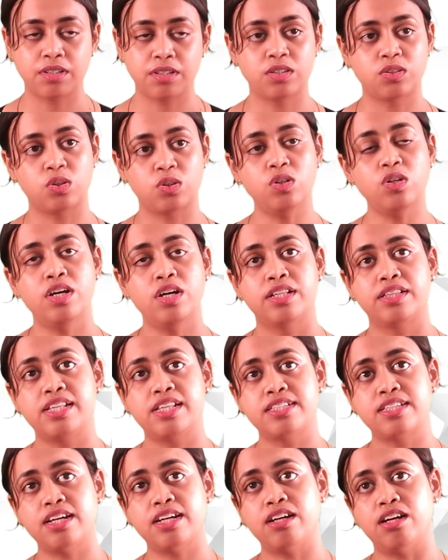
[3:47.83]
So
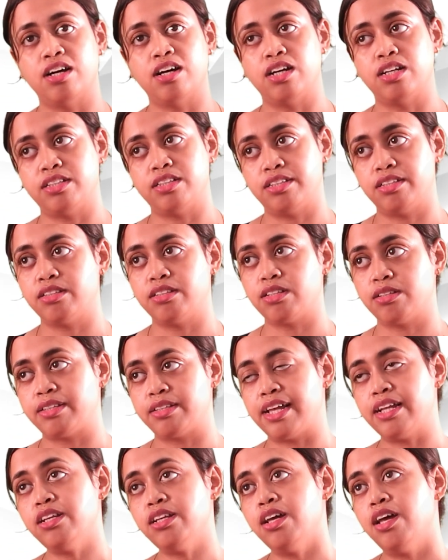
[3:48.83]
these are
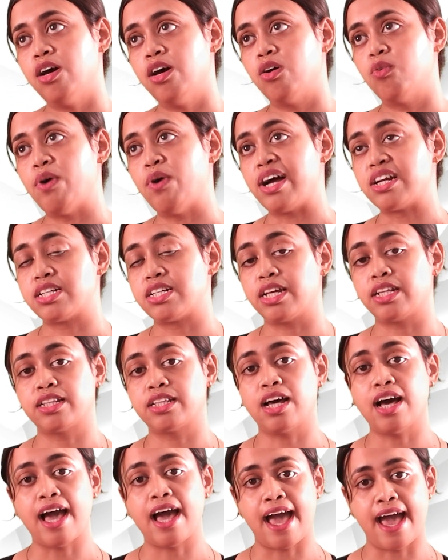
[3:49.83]
then washing
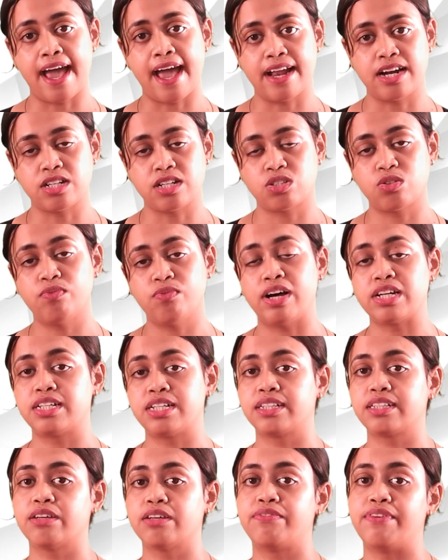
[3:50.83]
the hands,
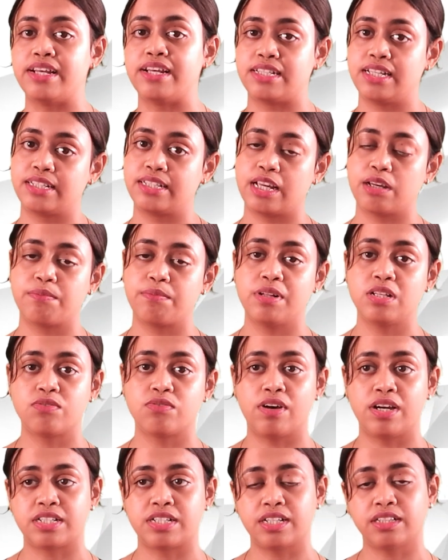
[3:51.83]
washing the vegetables,
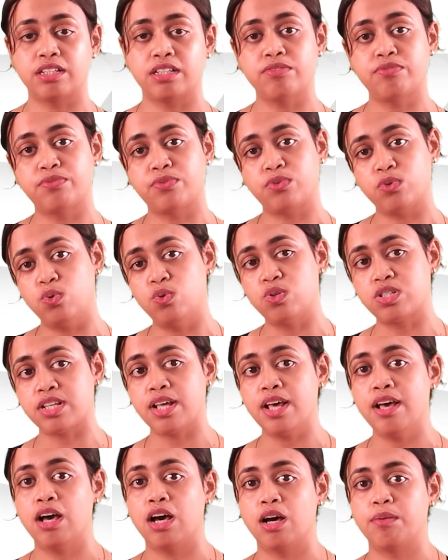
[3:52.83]
washing the fruits
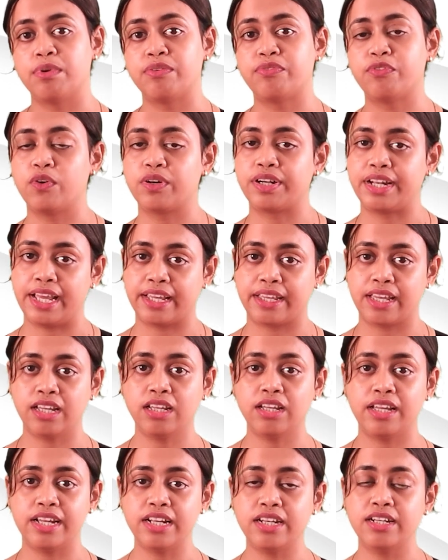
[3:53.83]
before
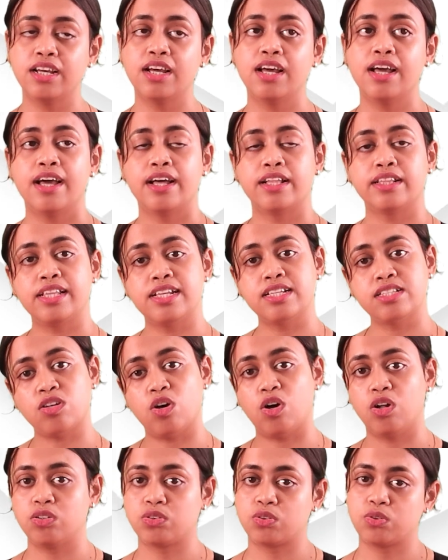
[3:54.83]
taking it. This
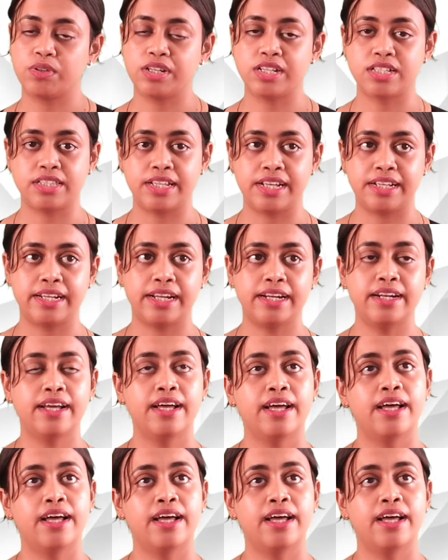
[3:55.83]
also is needed.